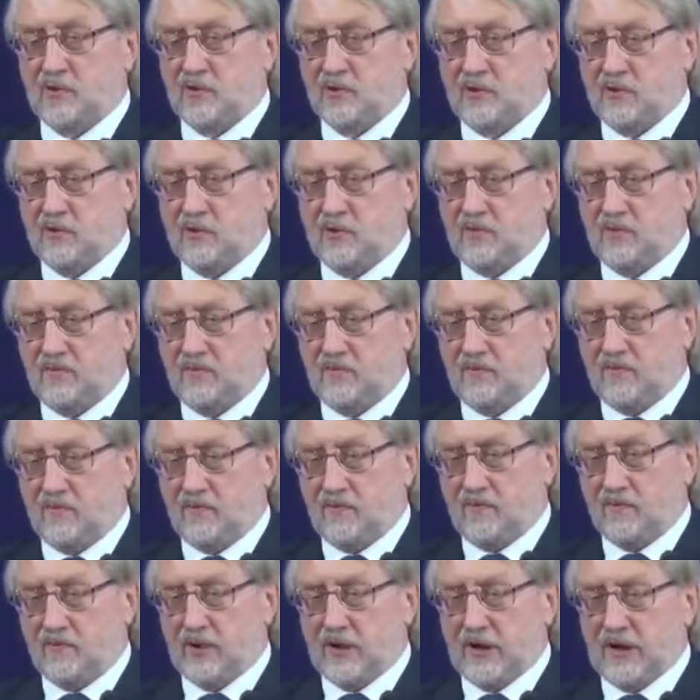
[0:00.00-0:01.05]

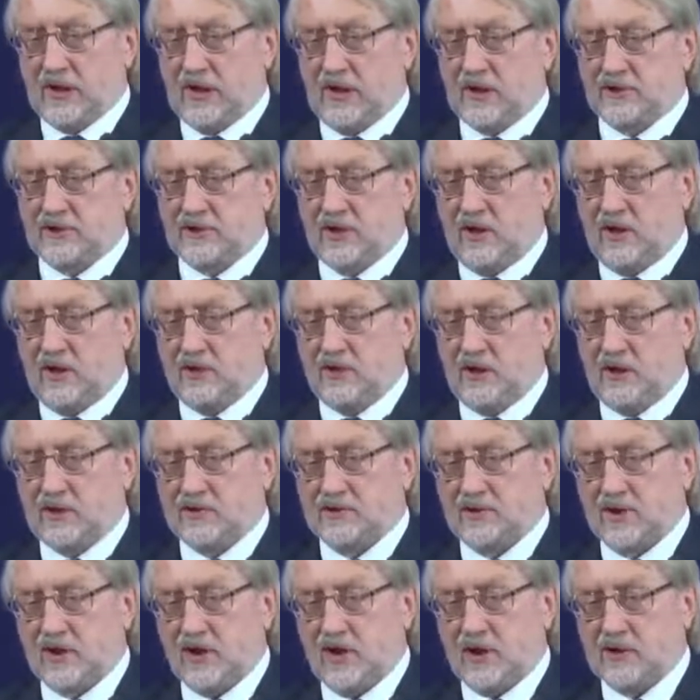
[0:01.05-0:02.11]
And
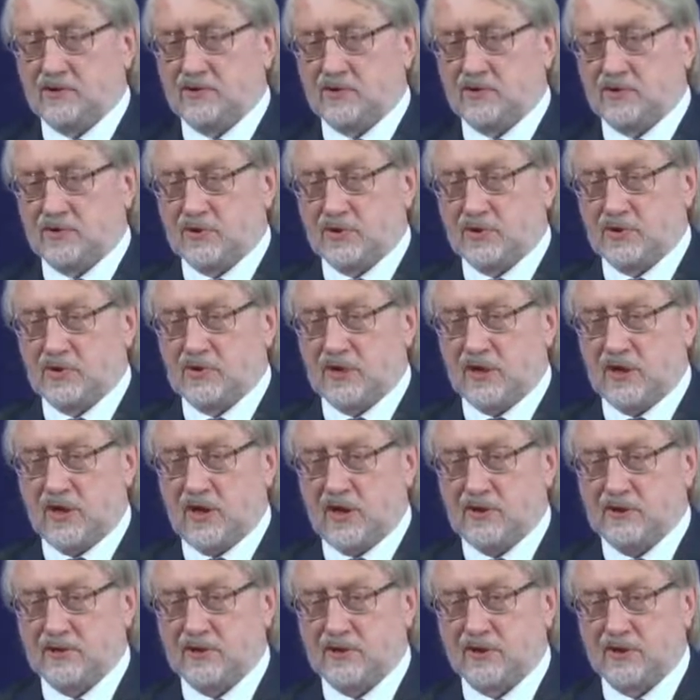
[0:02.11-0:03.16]
it was proposed
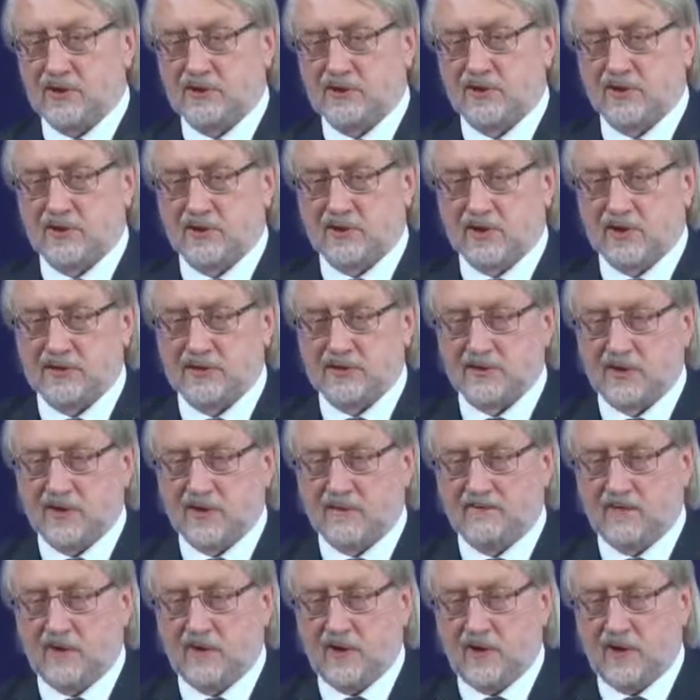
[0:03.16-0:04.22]
and suggested
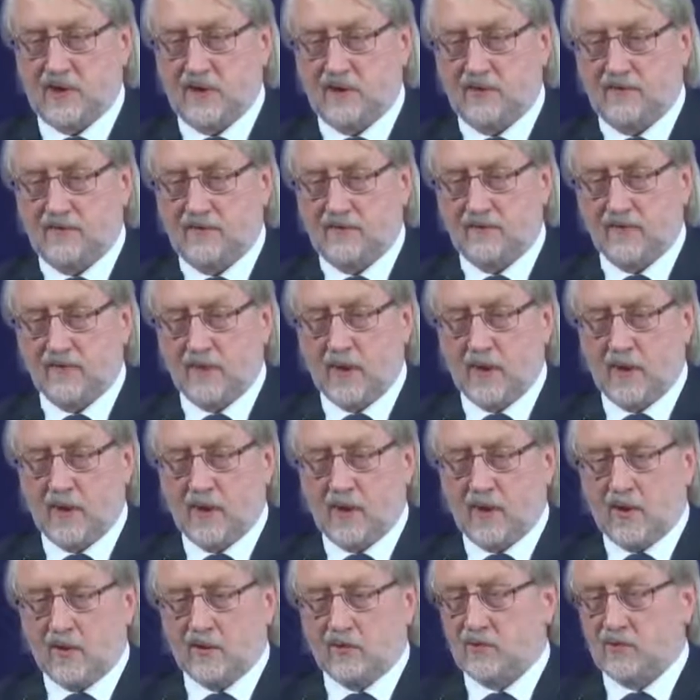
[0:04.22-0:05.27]
back in
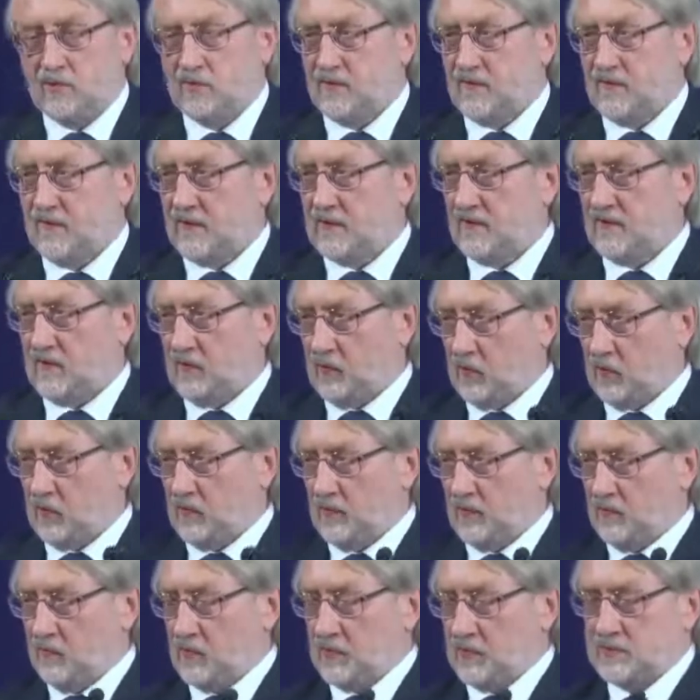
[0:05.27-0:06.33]
2009.
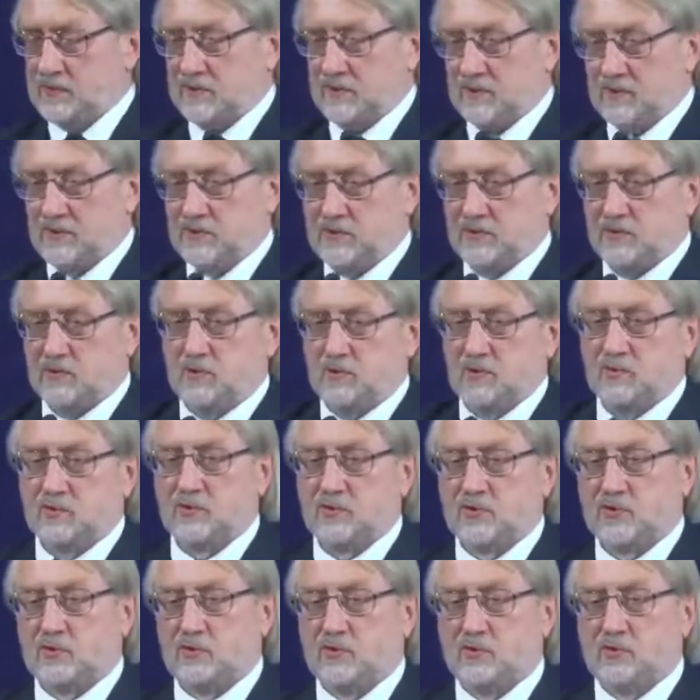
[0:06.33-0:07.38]
Currently, this is the main
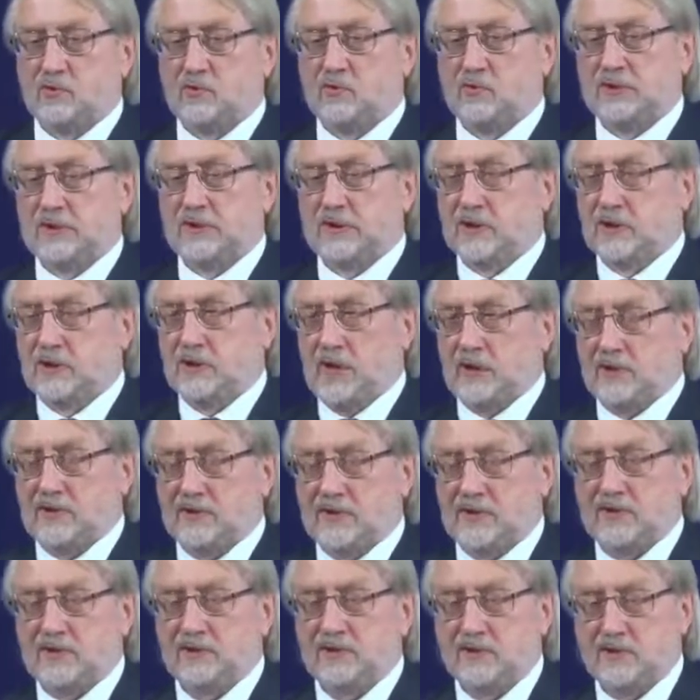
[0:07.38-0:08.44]
strategy.
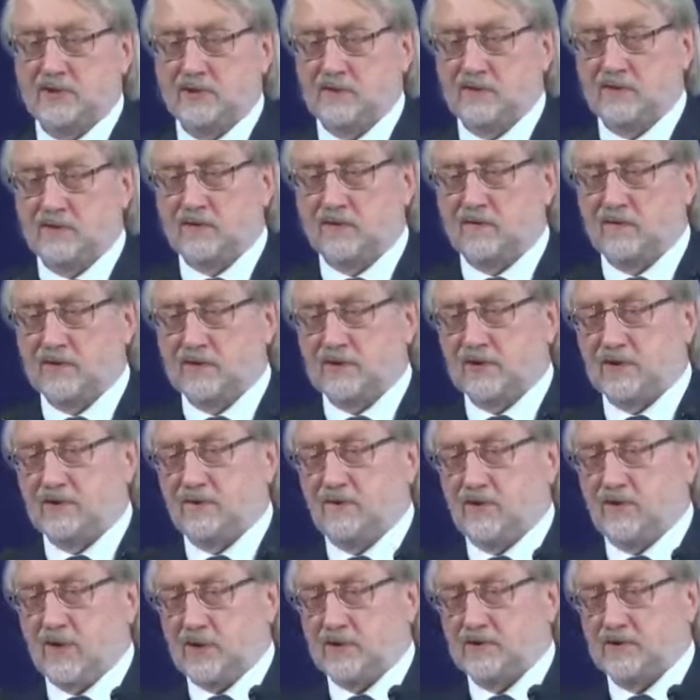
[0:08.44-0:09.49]
What is the gist of
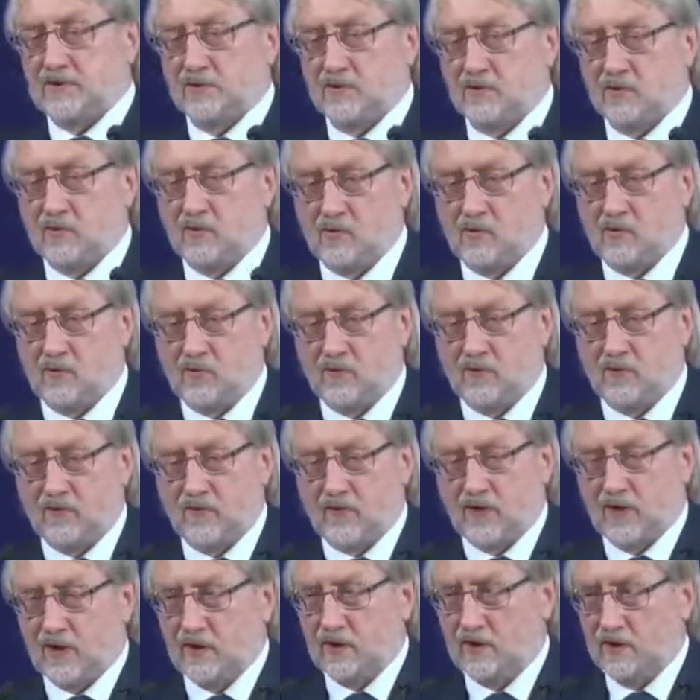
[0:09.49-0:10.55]
it? We have to
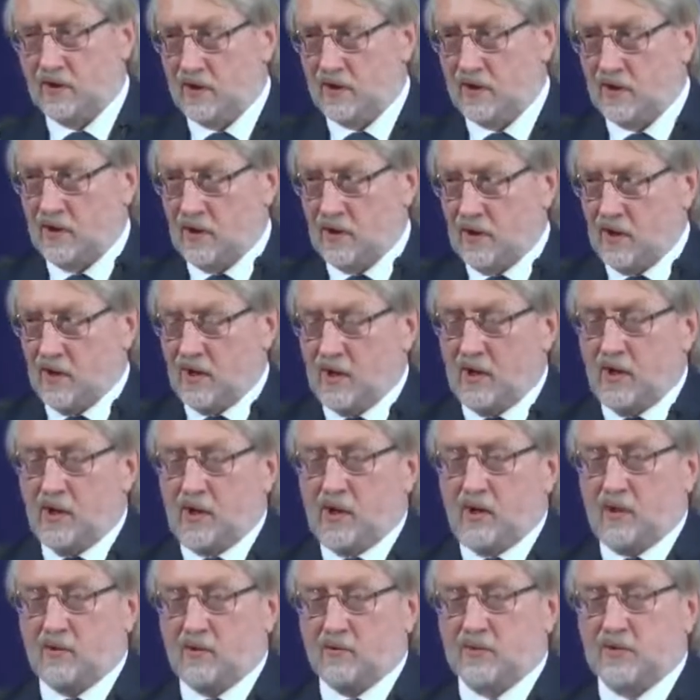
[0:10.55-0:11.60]
diagnose
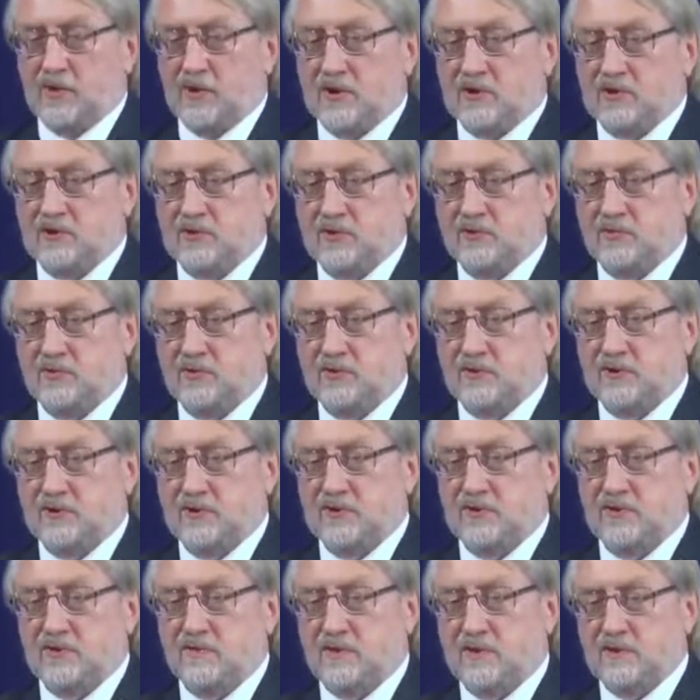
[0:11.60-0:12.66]
the HIV
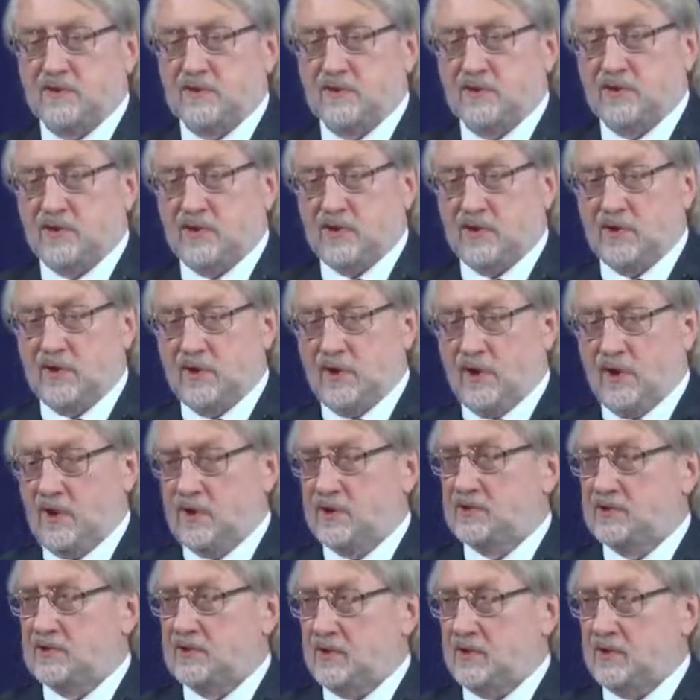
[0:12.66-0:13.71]
infection among
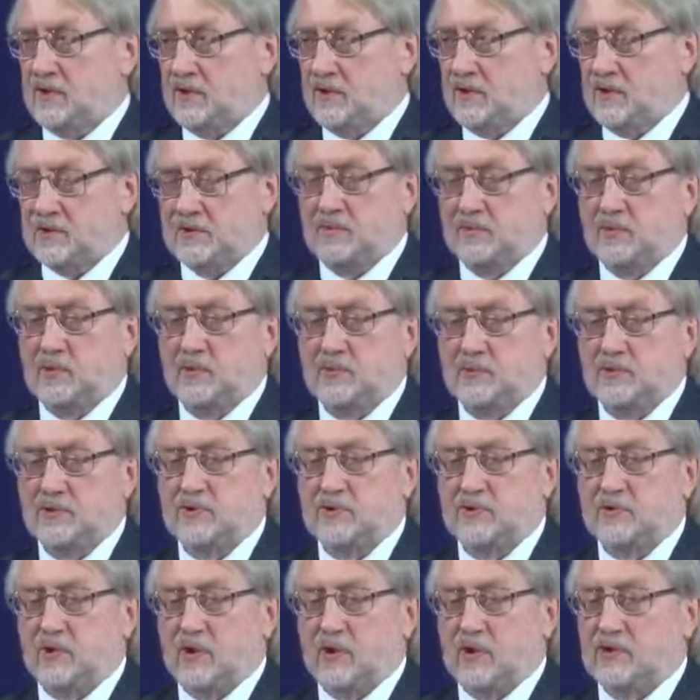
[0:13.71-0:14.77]
everybody who
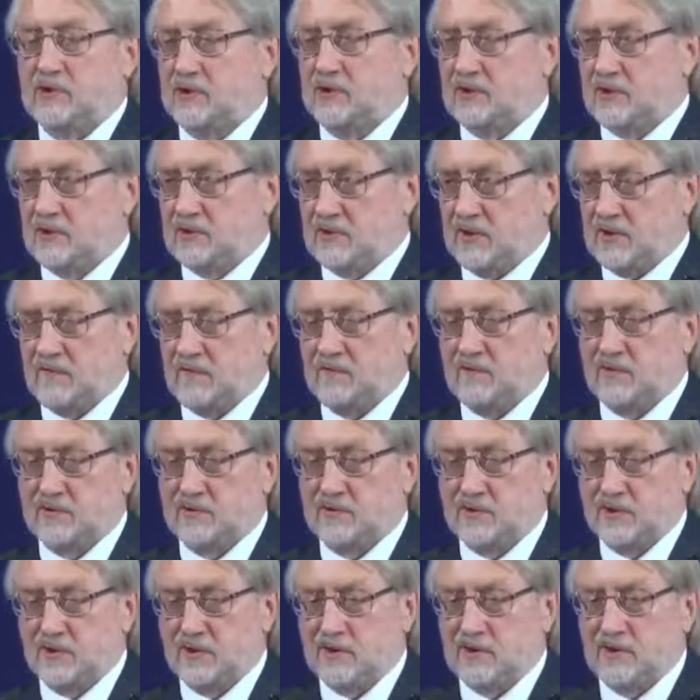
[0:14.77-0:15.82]
are
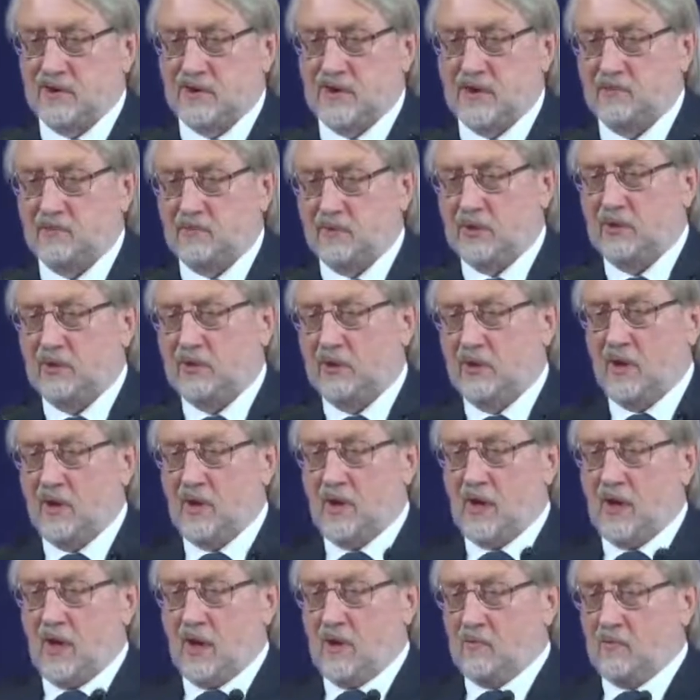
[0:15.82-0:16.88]
infected, and we
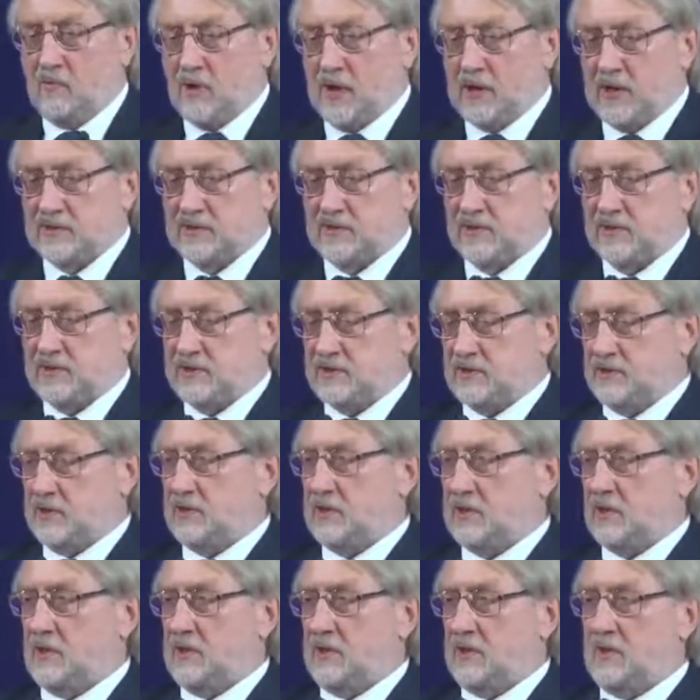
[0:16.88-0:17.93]
have to apply
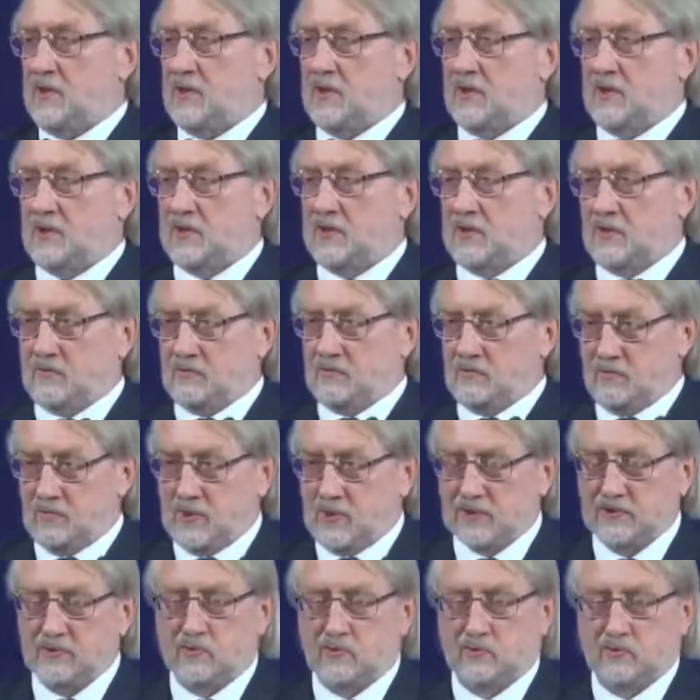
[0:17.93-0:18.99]
antiretroviral
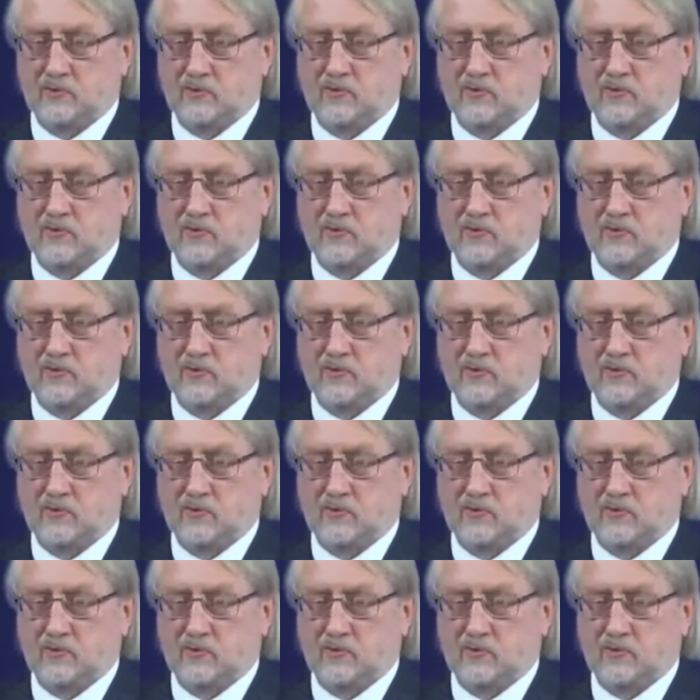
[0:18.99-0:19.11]
therapy